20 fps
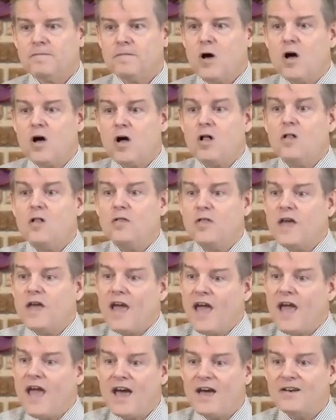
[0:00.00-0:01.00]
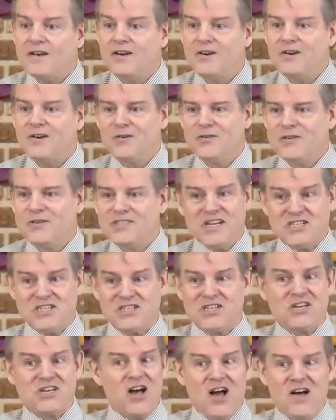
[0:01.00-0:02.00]
All they had was
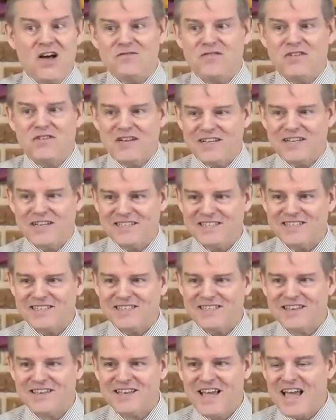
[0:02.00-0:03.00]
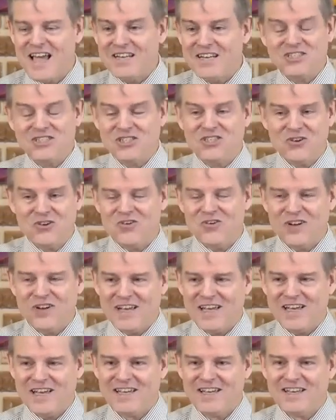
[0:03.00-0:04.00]
just confidence and
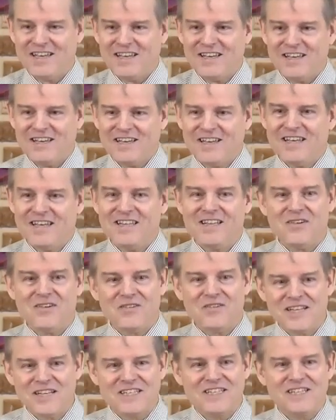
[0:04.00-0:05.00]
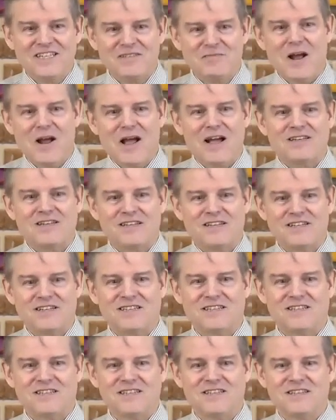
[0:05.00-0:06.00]
joy in their religious
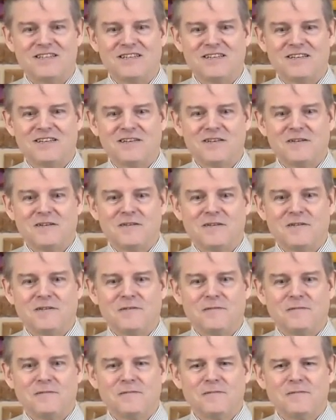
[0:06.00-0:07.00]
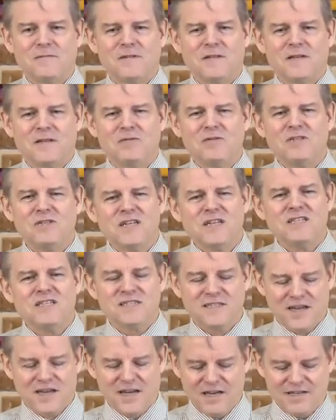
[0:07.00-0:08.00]
practice. It was an
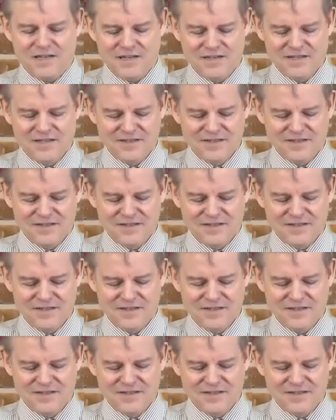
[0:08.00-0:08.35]
insight.